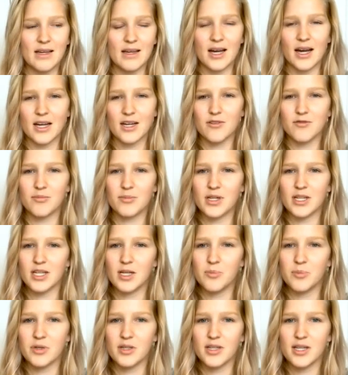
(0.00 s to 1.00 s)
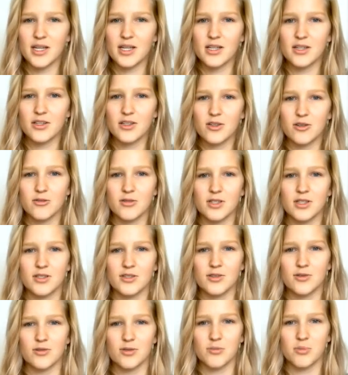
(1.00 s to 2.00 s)
kind of manipulated you
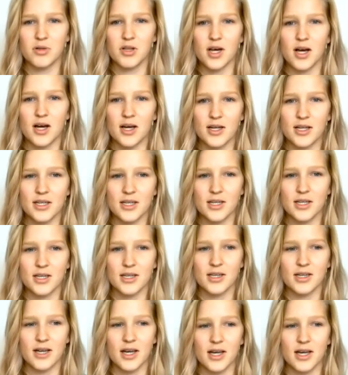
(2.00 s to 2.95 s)
into applying